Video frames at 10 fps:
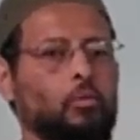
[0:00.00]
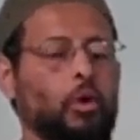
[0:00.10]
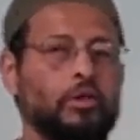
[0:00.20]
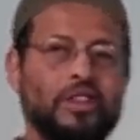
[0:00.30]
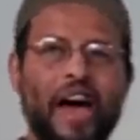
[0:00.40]

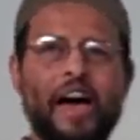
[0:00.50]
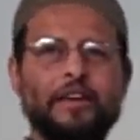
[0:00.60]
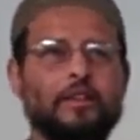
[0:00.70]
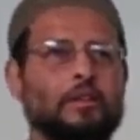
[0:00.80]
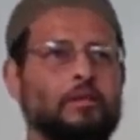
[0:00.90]
We're
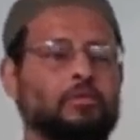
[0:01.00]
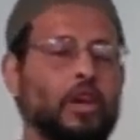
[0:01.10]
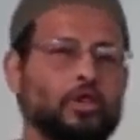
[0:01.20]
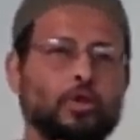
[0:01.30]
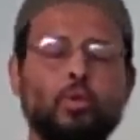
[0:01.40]
dead.
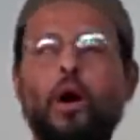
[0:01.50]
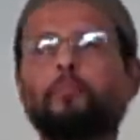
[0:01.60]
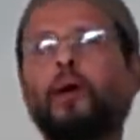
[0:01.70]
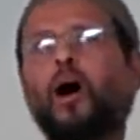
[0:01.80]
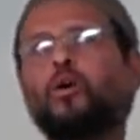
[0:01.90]
This is
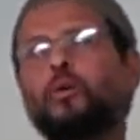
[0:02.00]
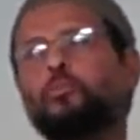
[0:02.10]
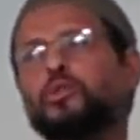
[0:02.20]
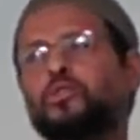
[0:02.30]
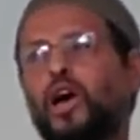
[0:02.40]
what
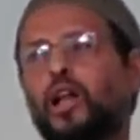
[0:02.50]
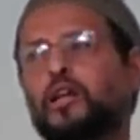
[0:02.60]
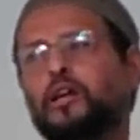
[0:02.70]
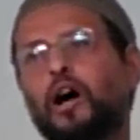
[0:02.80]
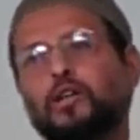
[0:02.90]
Malcolm was
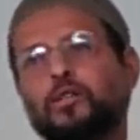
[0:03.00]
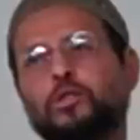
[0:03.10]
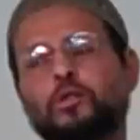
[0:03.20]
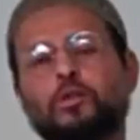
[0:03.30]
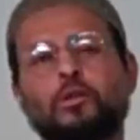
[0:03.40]
telling
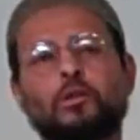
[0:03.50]
us.